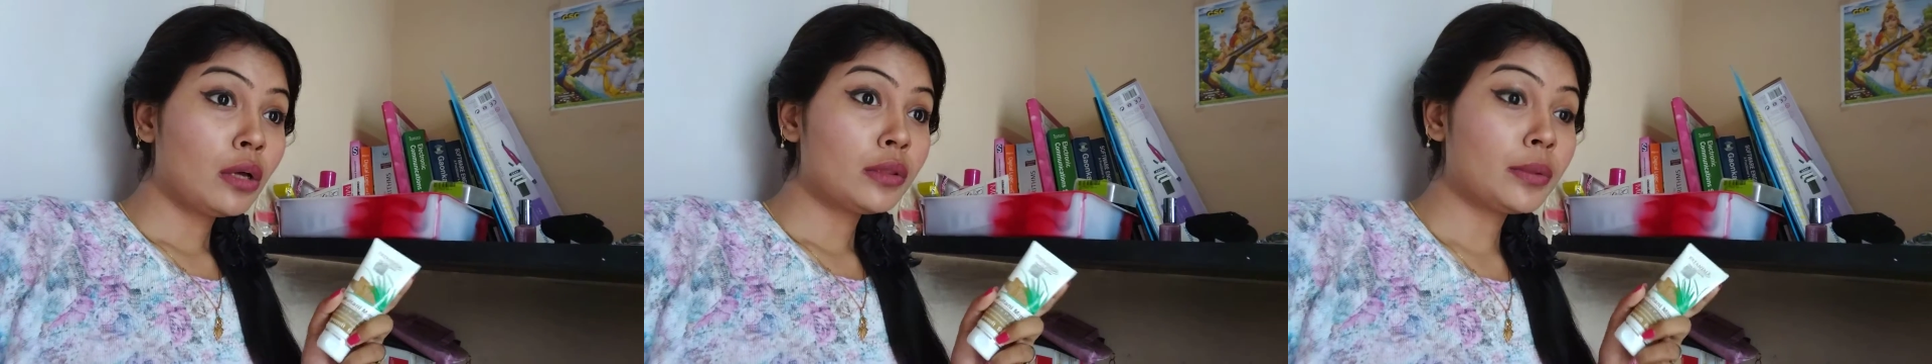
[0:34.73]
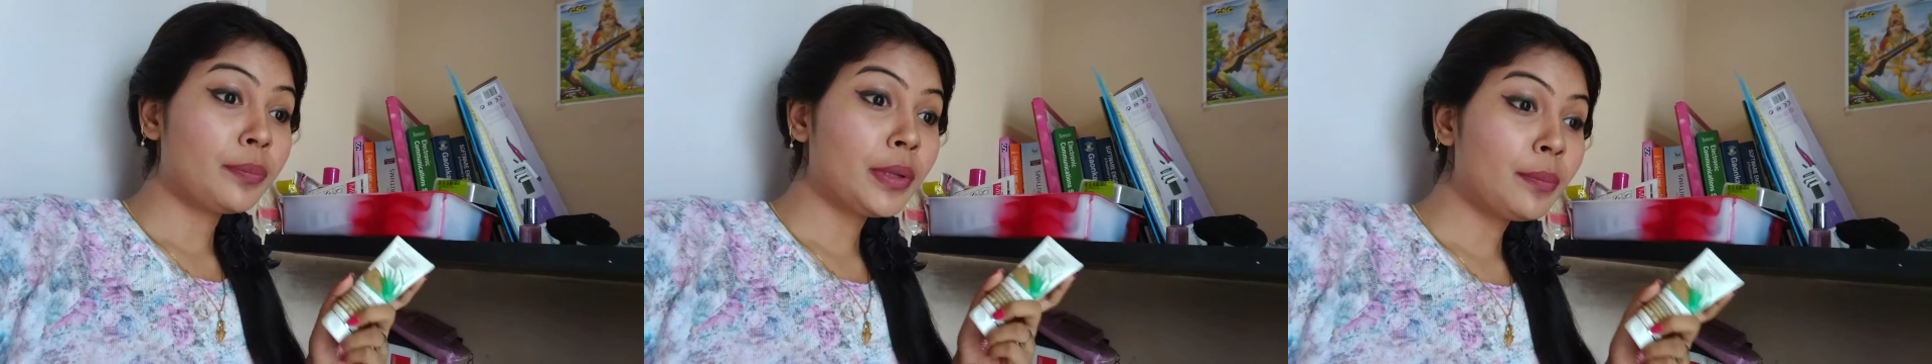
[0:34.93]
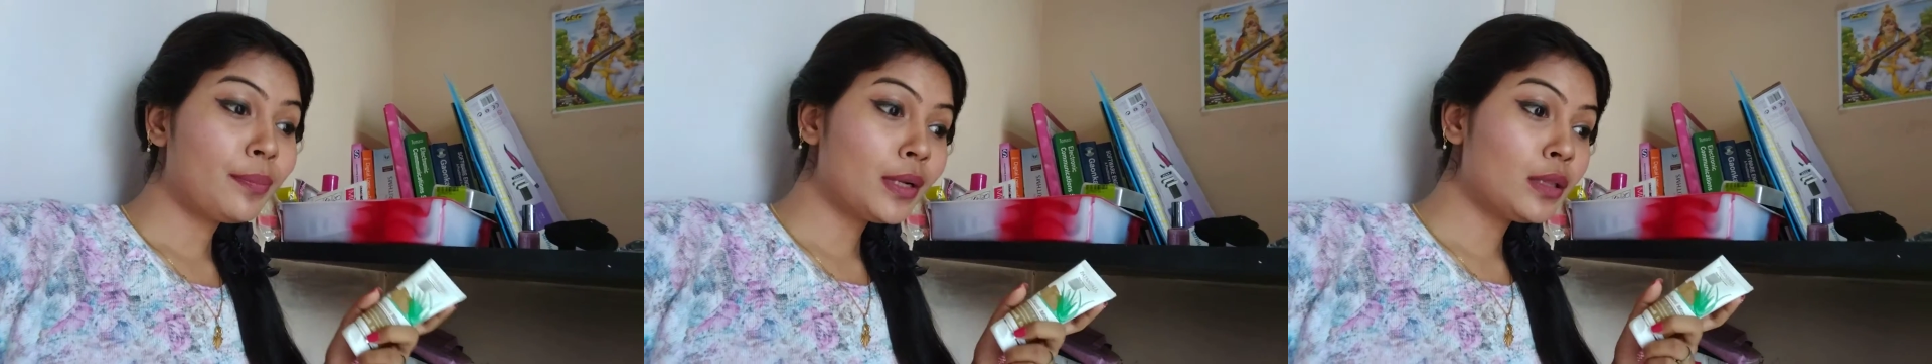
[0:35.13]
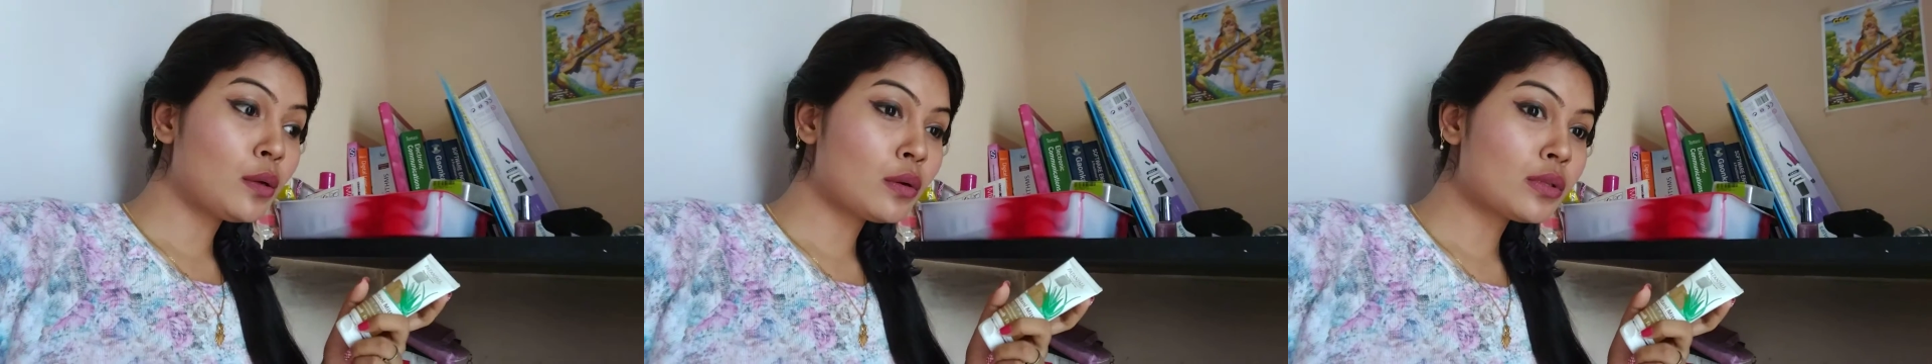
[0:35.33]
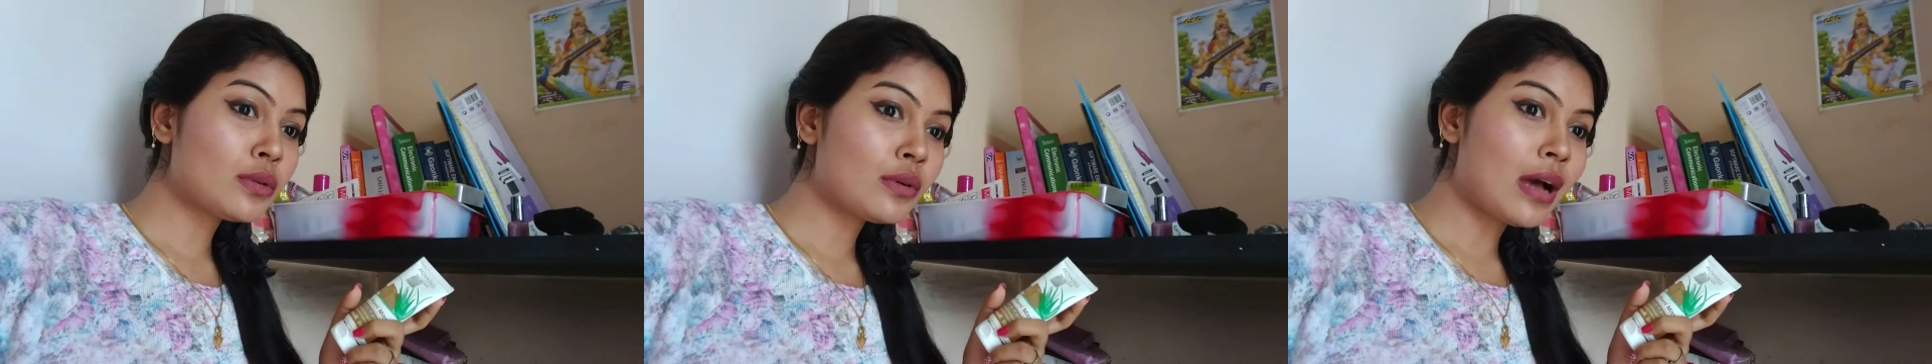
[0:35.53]
the people,
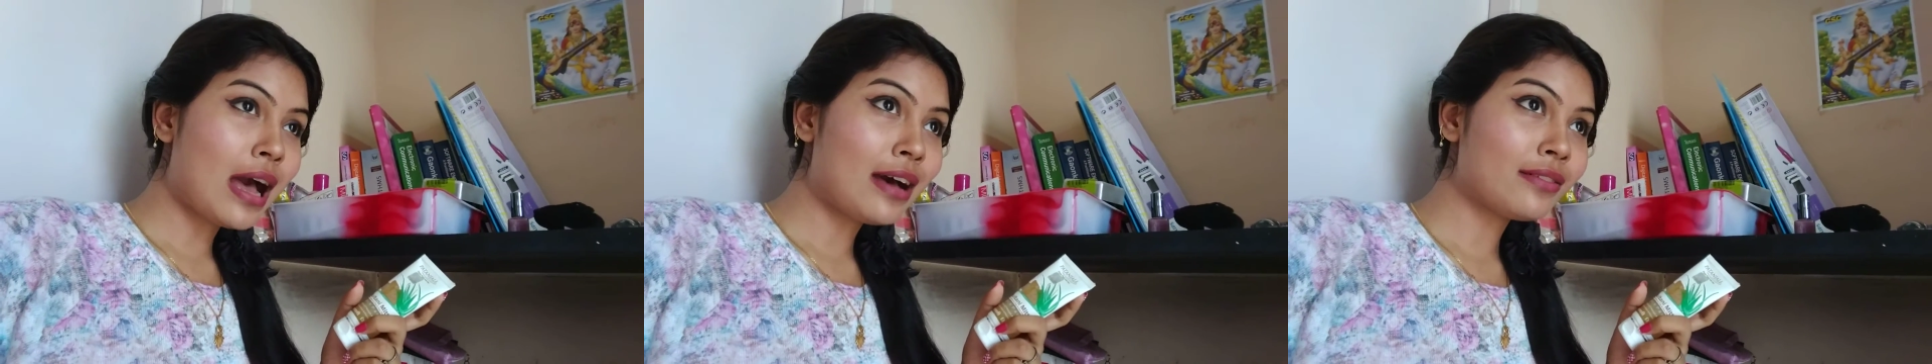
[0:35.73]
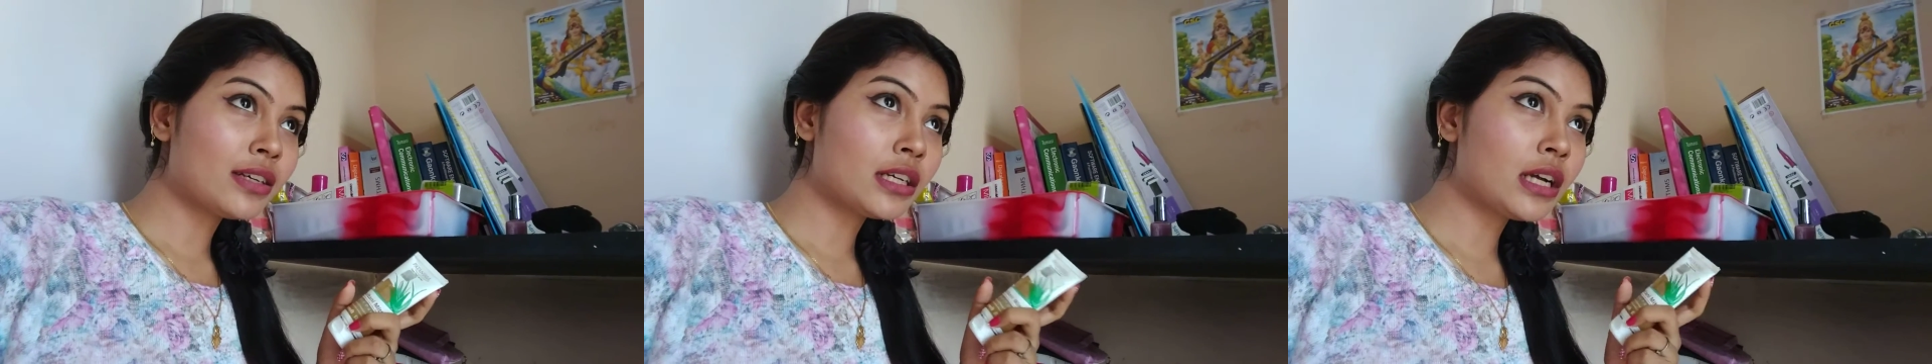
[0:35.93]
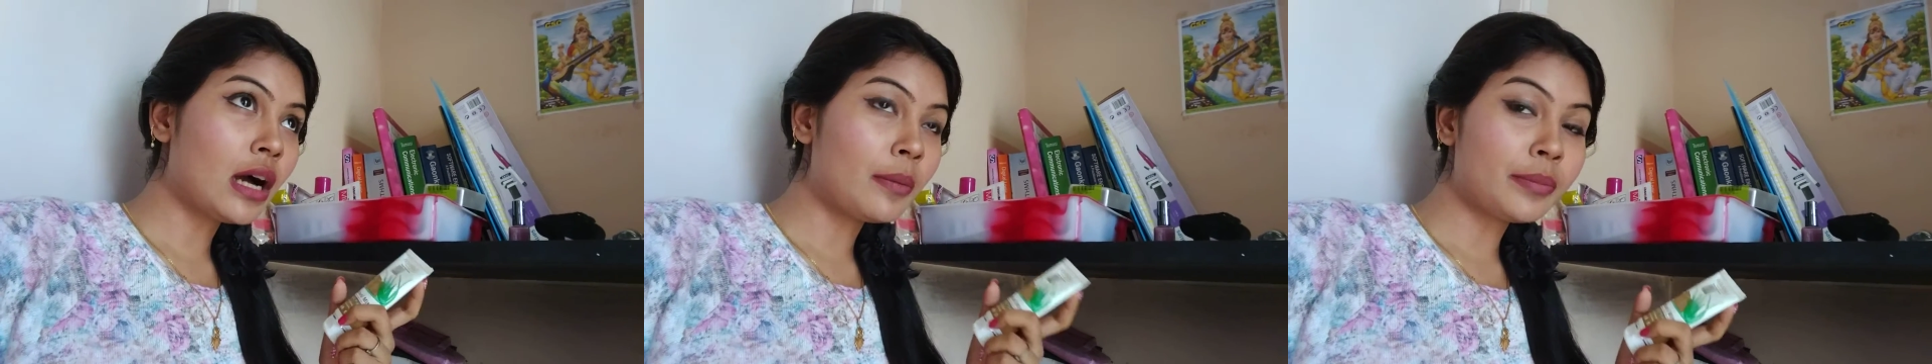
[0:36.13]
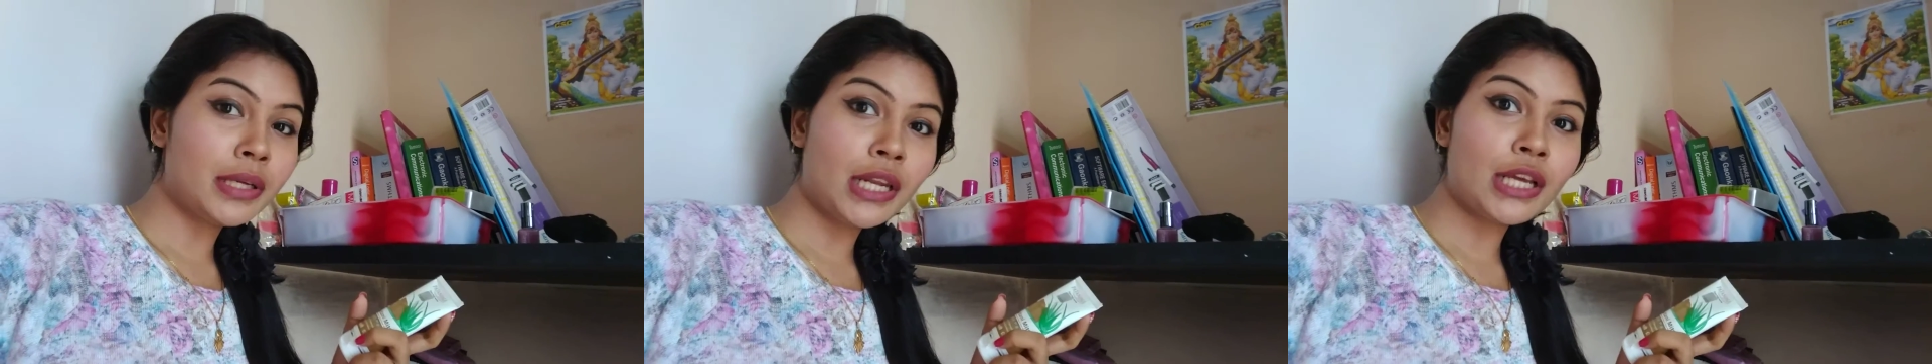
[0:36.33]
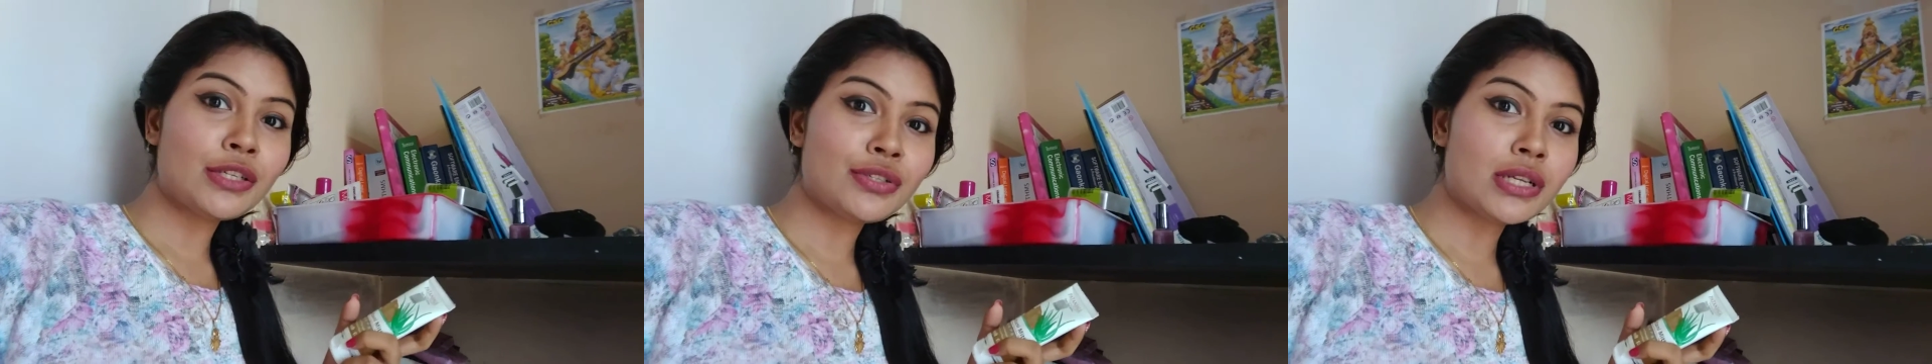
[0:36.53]
those who have a
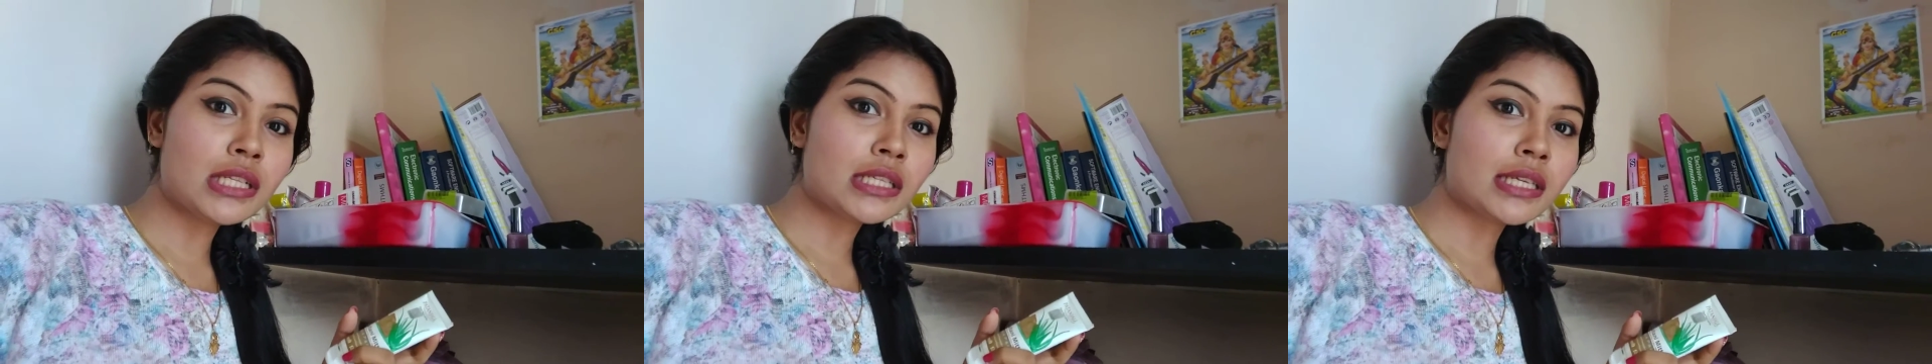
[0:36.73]
combinational